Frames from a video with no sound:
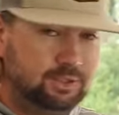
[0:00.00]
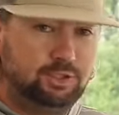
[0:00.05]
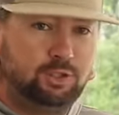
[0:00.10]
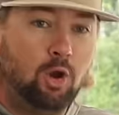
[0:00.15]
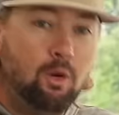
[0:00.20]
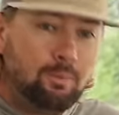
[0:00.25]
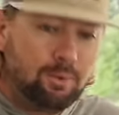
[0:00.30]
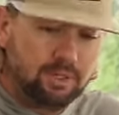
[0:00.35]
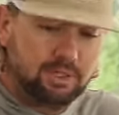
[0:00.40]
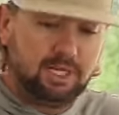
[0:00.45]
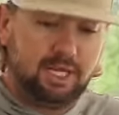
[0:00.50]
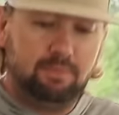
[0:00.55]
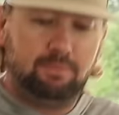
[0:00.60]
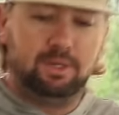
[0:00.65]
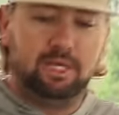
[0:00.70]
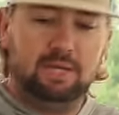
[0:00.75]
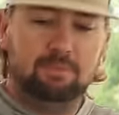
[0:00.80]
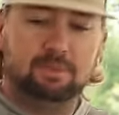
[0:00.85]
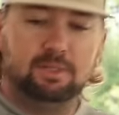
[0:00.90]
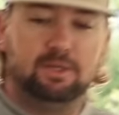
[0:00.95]
super
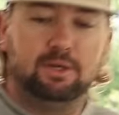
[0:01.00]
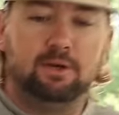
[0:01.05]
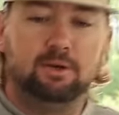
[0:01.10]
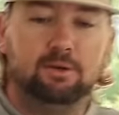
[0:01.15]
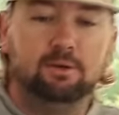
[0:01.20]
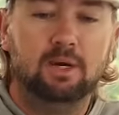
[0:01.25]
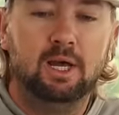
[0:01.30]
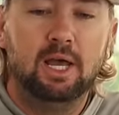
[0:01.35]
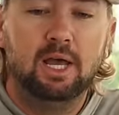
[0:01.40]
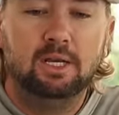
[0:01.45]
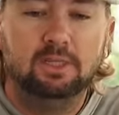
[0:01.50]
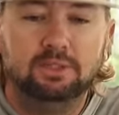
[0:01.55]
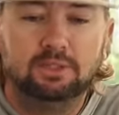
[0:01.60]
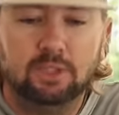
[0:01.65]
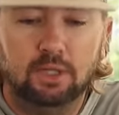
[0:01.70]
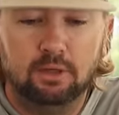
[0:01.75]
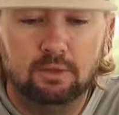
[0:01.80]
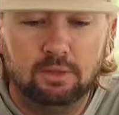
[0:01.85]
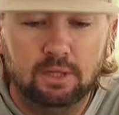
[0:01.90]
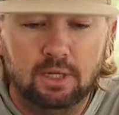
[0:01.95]
TPE material.
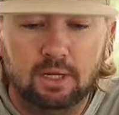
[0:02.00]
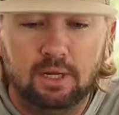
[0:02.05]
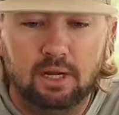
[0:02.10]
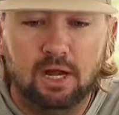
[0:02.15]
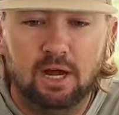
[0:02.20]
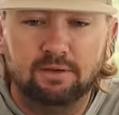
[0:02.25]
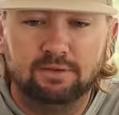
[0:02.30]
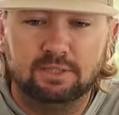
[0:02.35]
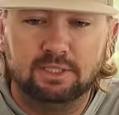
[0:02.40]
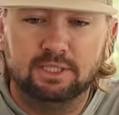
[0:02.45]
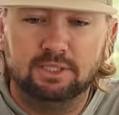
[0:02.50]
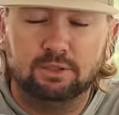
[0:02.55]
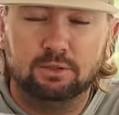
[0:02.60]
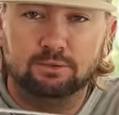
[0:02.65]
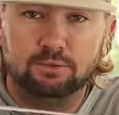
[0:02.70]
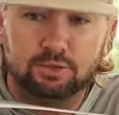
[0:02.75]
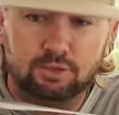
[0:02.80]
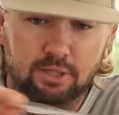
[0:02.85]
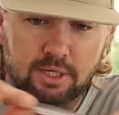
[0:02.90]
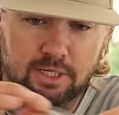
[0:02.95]
So obviously, it's
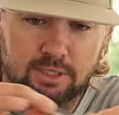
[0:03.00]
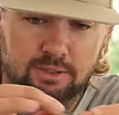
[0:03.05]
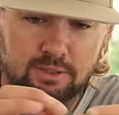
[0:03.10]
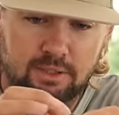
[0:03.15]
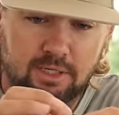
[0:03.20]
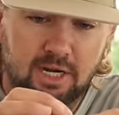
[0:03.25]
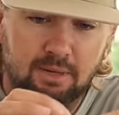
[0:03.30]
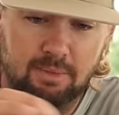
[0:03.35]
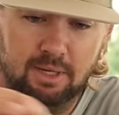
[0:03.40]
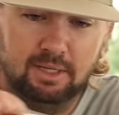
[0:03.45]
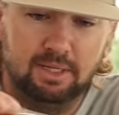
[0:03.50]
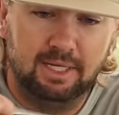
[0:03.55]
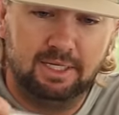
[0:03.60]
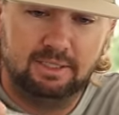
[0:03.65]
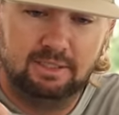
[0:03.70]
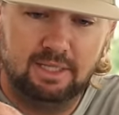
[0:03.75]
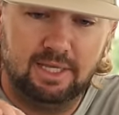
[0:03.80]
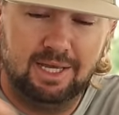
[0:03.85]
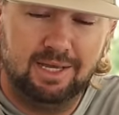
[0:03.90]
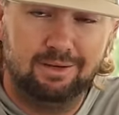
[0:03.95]
going to stretch. Everybody
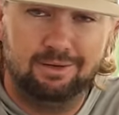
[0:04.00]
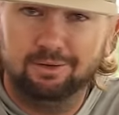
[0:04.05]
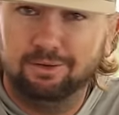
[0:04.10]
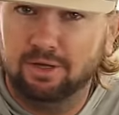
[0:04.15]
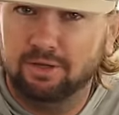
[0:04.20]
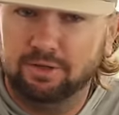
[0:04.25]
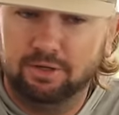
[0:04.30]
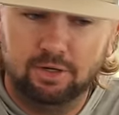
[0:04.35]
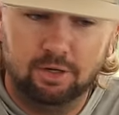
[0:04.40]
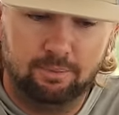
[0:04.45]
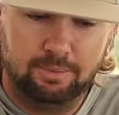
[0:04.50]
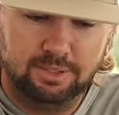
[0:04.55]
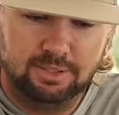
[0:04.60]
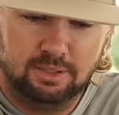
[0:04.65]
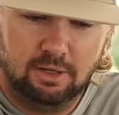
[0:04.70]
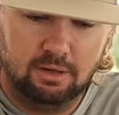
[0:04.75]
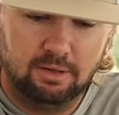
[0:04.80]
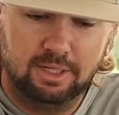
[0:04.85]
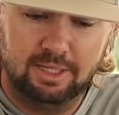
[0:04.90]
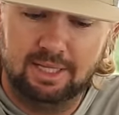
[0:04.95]
likes that. You know, other companies
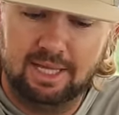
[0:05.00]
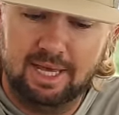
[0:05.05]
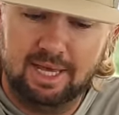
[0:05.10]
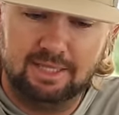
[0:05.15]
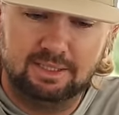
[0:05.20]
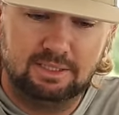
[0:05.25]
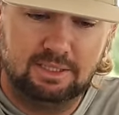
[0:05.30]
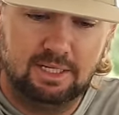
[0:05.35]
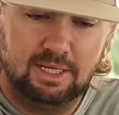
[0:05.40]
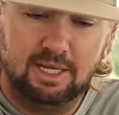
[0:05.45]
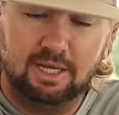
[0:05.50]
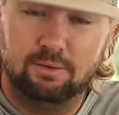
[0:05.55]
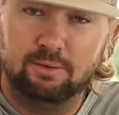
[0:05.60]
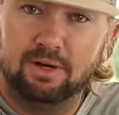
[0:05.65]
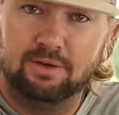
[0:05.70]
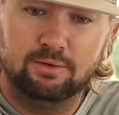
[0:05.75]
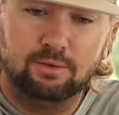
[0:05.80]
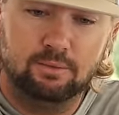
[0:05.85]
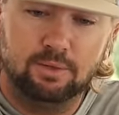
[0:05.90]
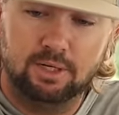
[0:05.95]
call it Elastec,
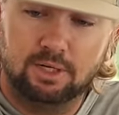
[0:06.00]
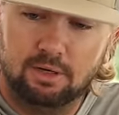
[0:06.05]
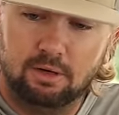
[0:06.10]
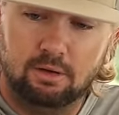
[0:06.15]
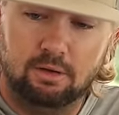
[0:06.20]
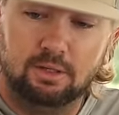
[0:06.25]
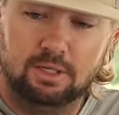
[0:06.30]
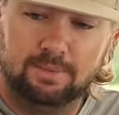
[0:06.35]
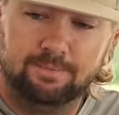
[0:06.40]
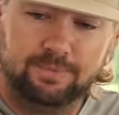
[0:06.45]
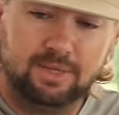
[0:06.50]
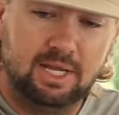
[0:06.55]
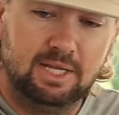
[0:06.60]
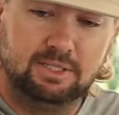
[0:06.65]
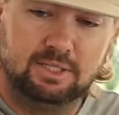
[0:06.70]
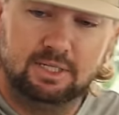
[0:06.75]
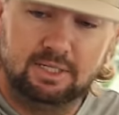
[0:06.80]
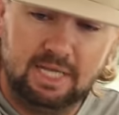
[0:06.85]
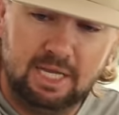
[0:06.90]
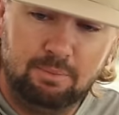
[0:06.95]
whatever you want to call it.
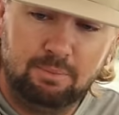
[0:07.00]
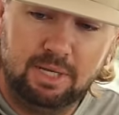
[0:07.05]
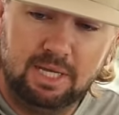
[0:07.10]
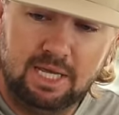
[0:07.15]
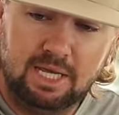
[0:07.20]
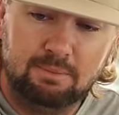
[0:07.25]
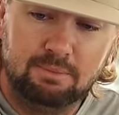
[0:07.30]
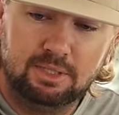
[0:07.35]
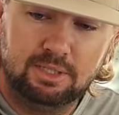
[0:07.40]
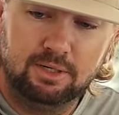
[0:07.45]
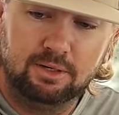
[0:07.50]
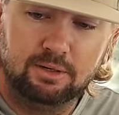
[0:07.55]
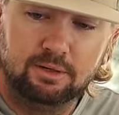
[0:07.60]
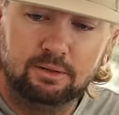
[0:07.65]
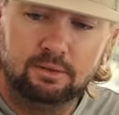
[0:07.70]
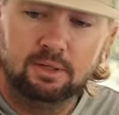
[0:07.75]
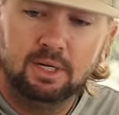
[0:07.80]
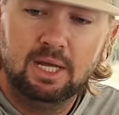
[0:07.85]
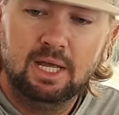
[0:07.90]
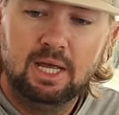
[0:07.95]
It's a TPE
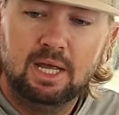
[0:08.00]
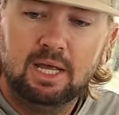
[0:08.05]
material.